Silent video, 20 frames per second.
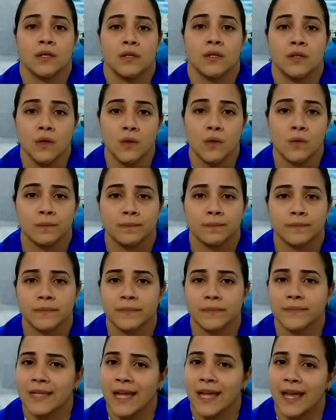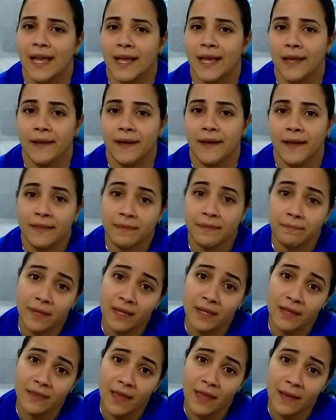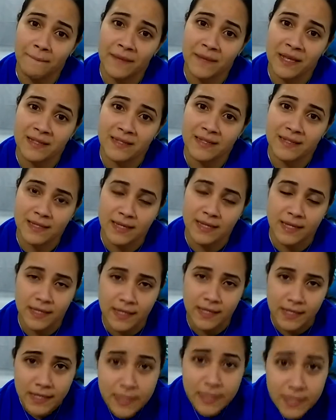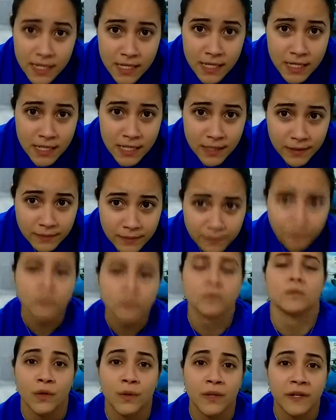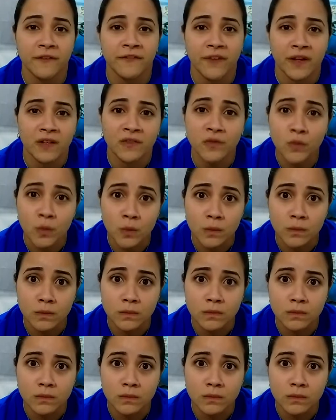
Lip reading: So, that being said, don't eat fast food.